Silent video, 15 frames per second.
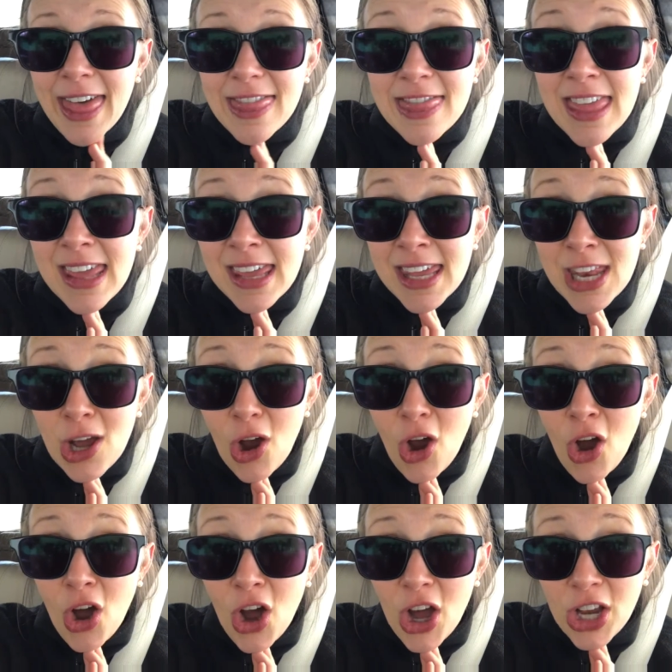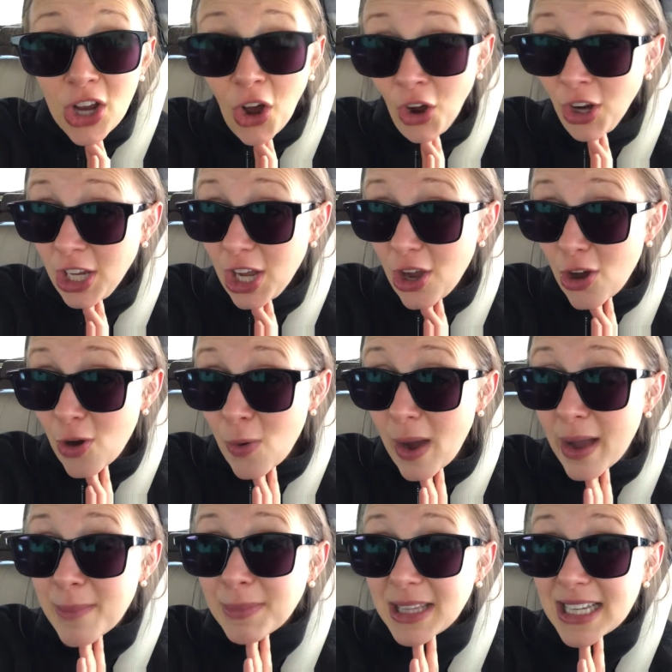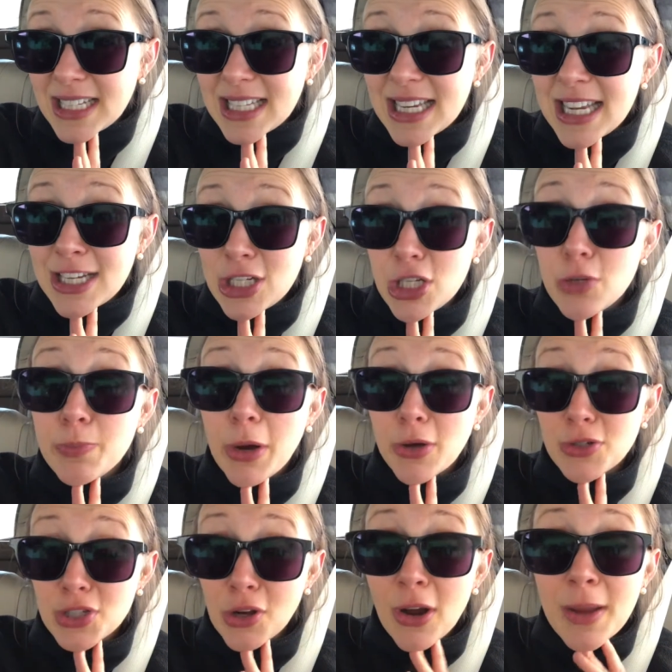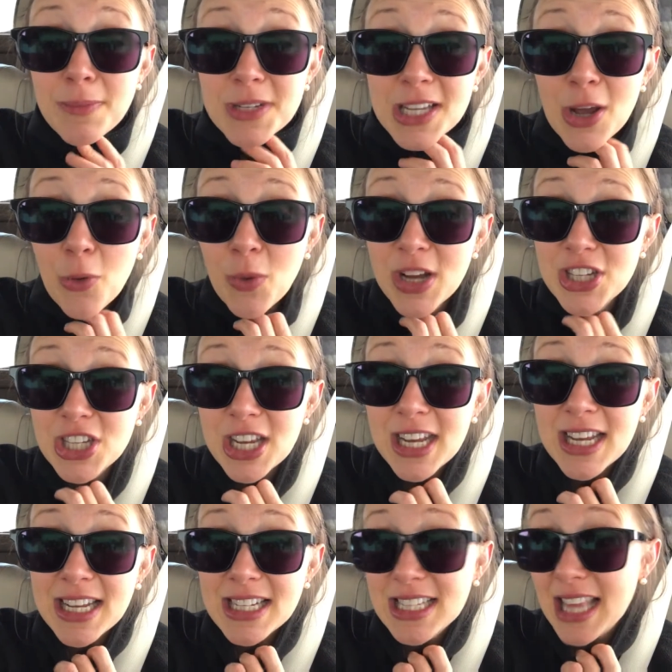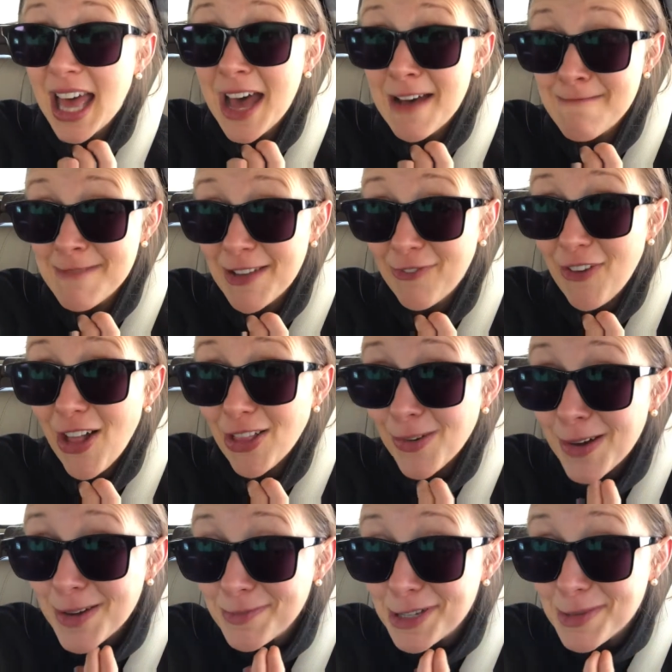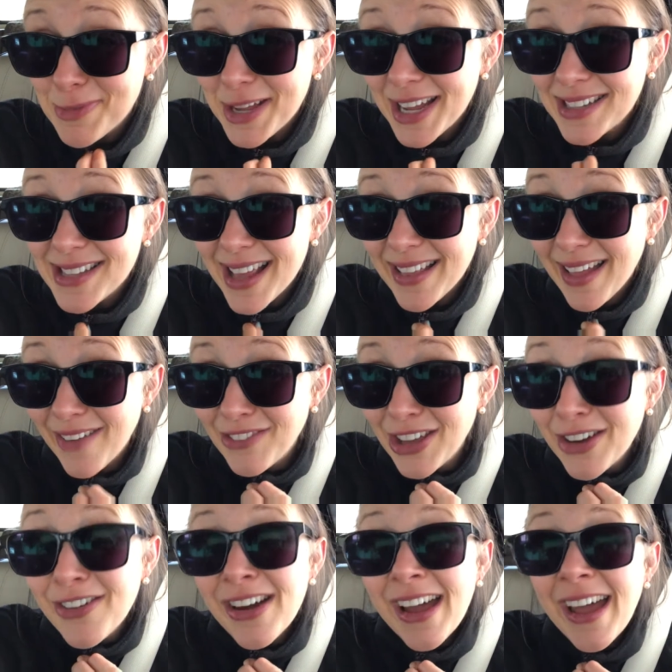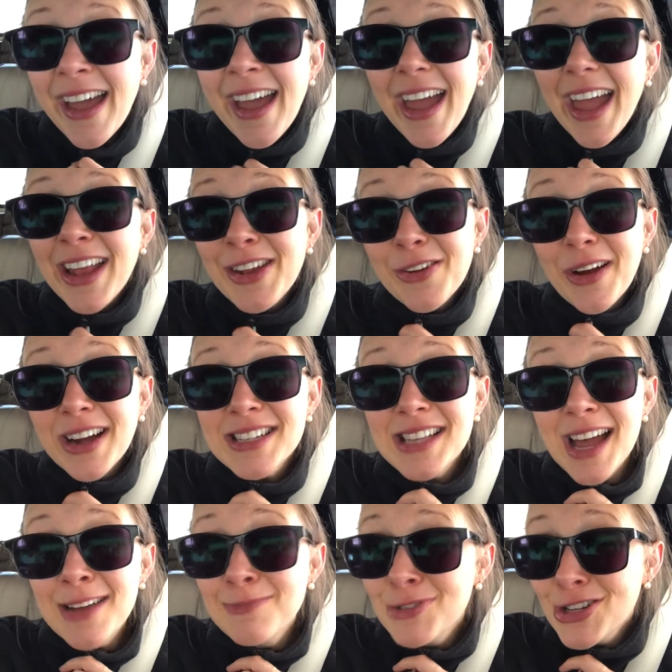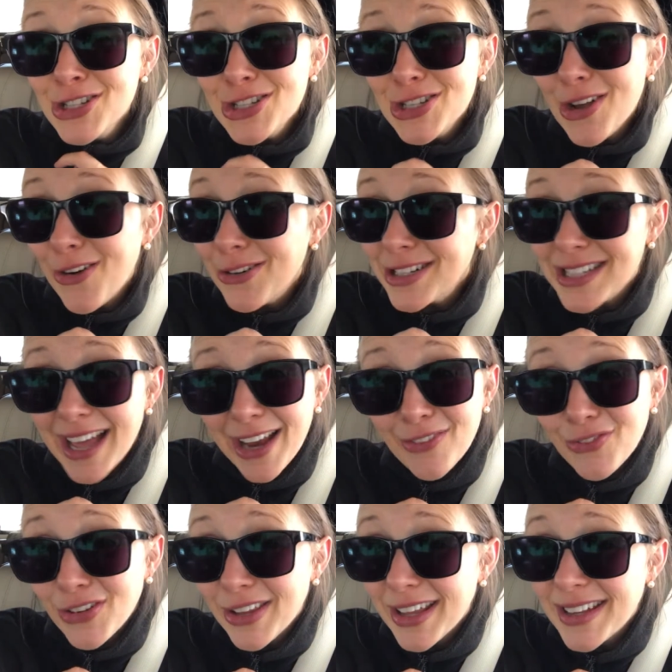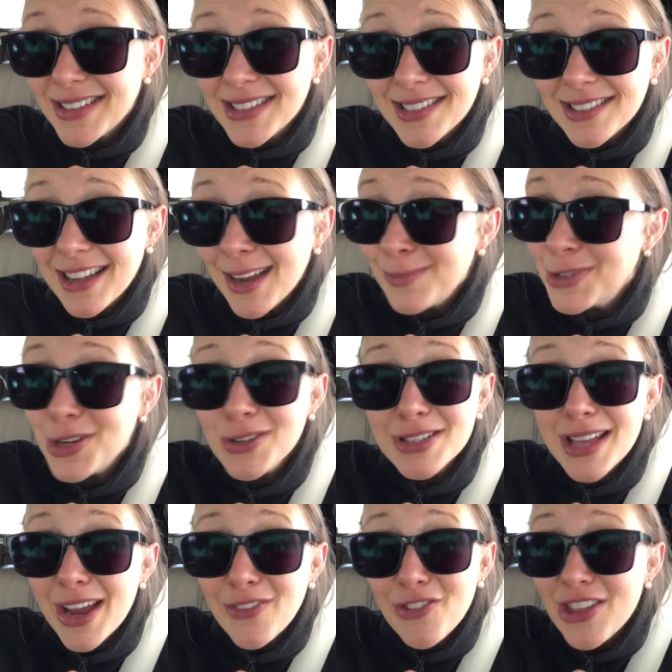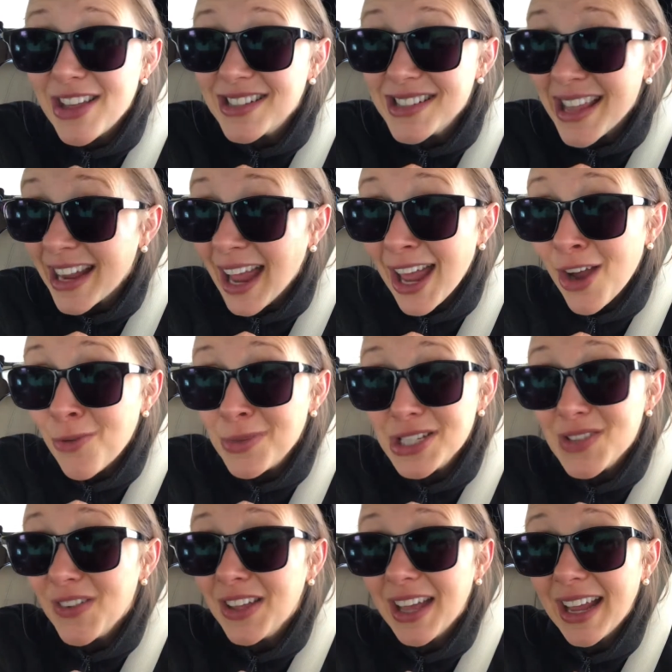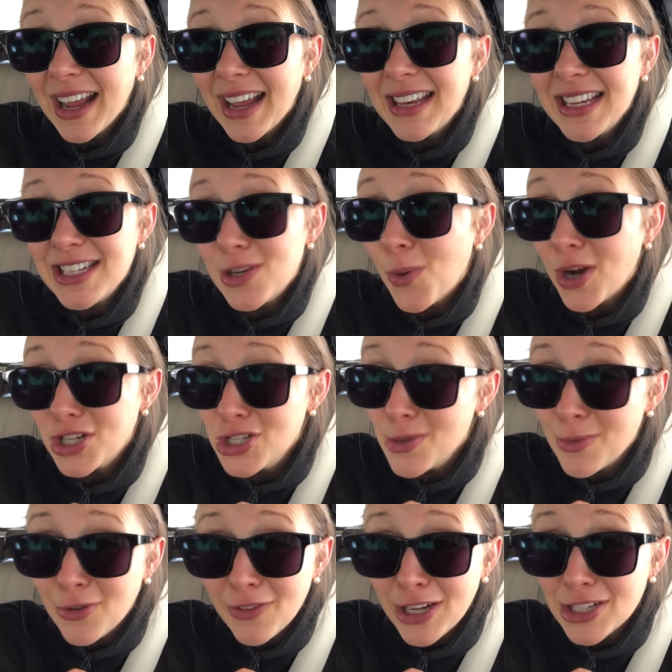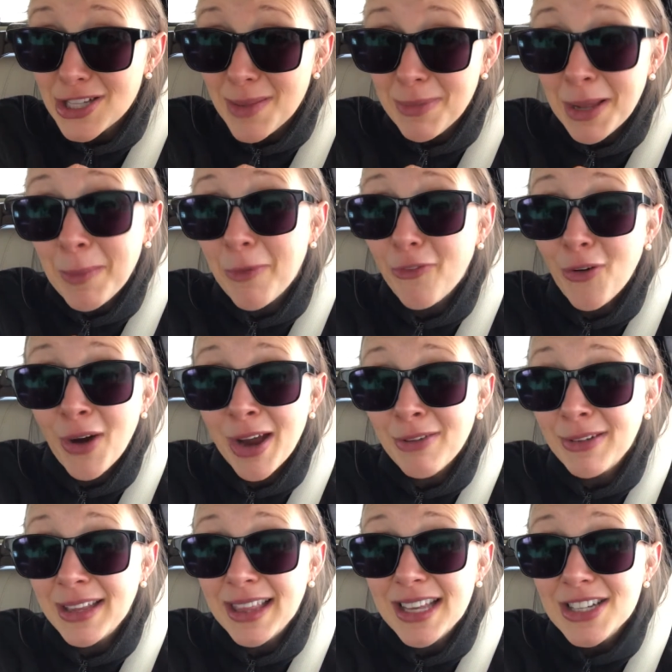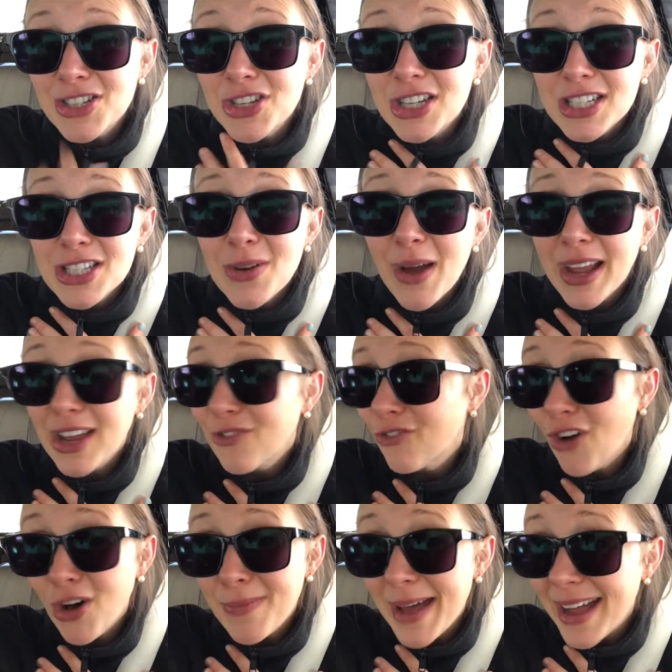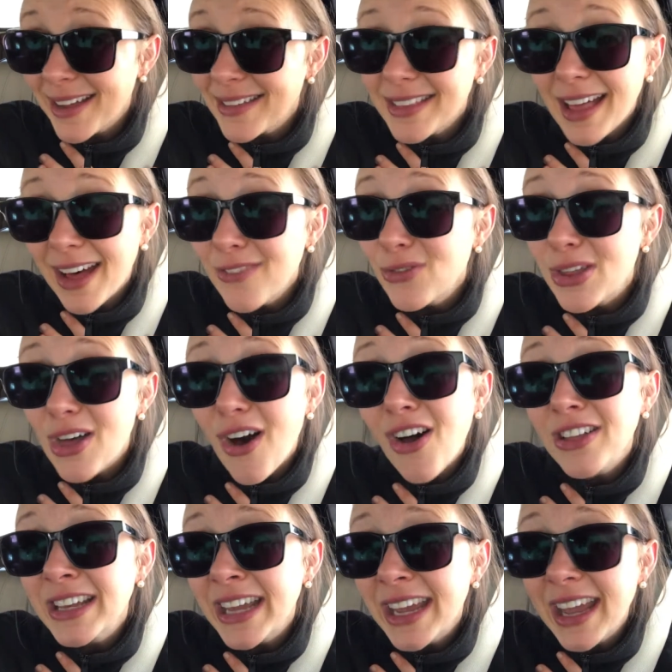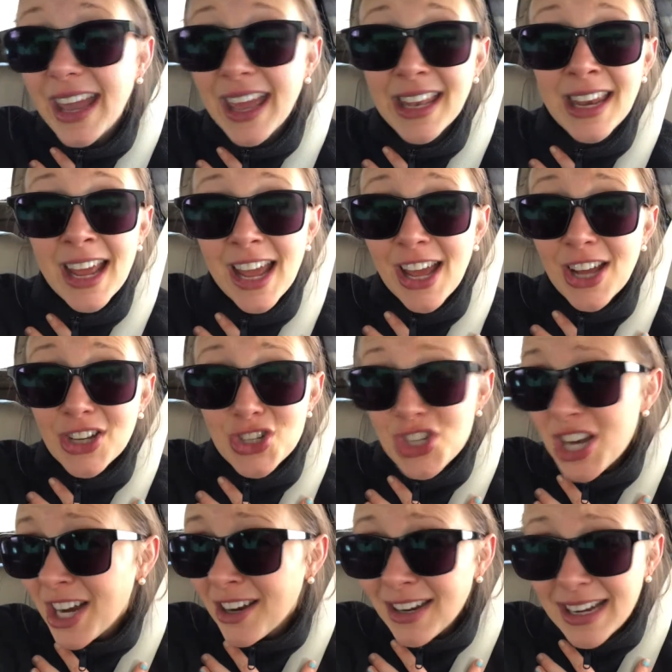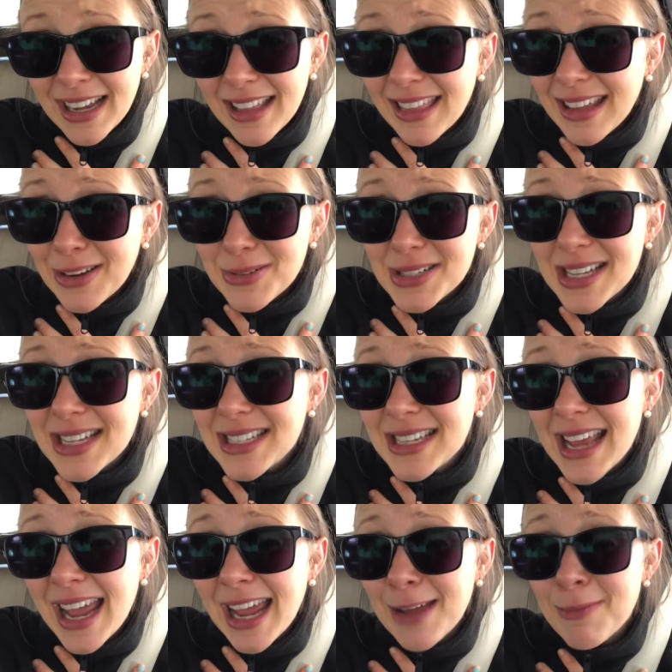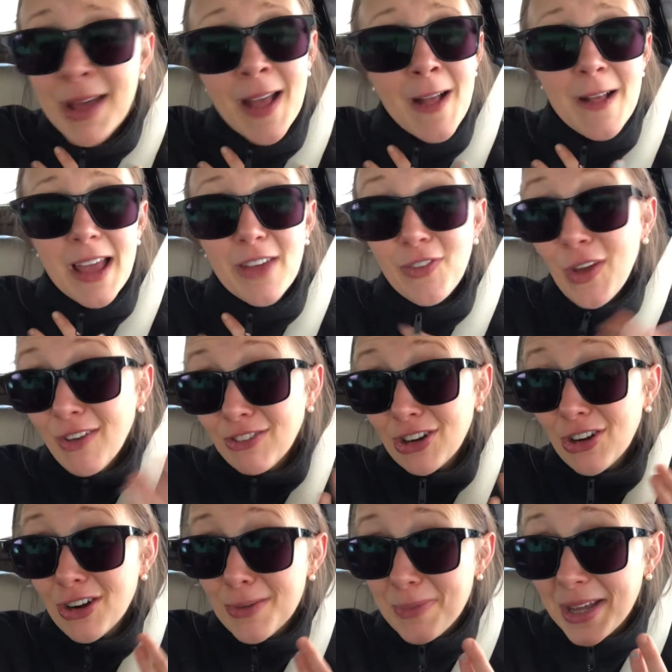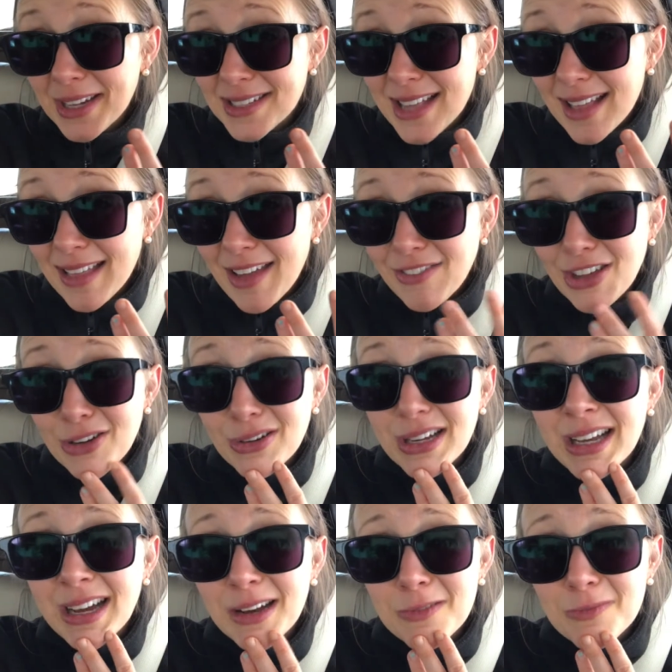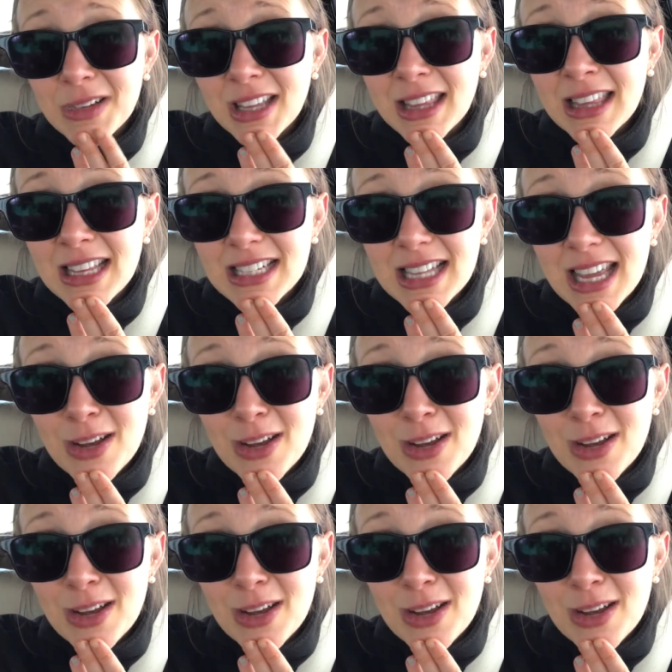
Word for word: Then on audio, I'm listening to Postscript, which is the follow-up to PS I Love You. And you guys, I'm just so excited for this. I'm so excited for this. Like, I almost feel like I need to watch the movie or something before I read this, just so I can fall back in love with Holly and Jerry, I think was his name. If you haven't heard of PS I Love You, it